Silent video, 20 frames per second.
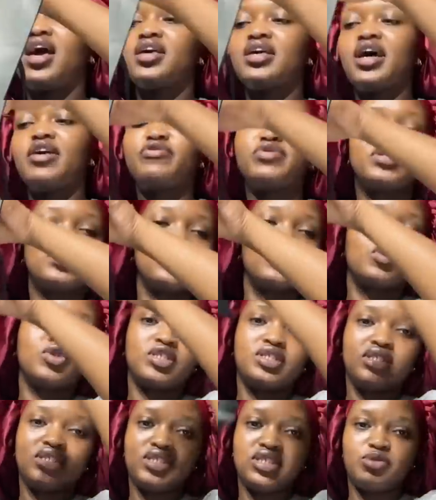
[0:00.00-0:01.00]
I've seen
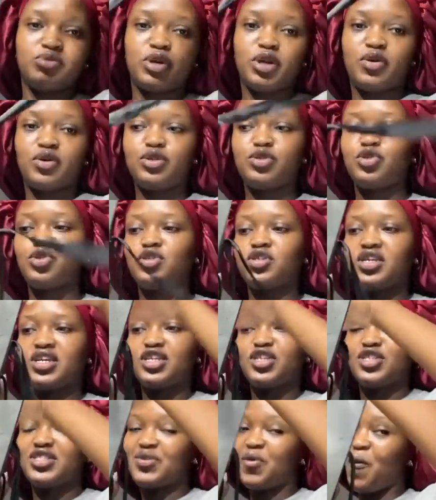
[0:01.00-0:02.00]
what it is, but I want to show you
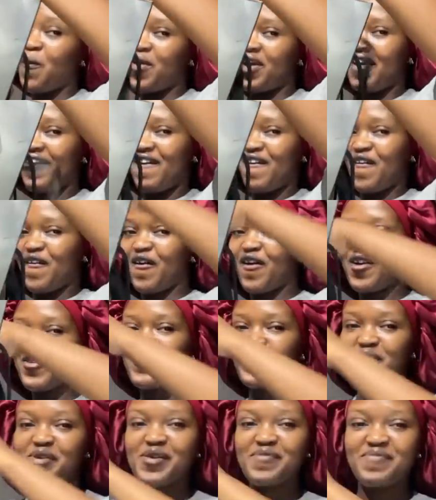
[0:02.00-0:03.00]
guys what I got
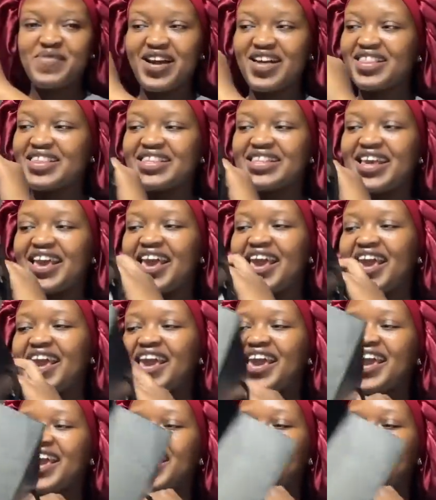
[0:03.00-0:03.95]
for my birthday.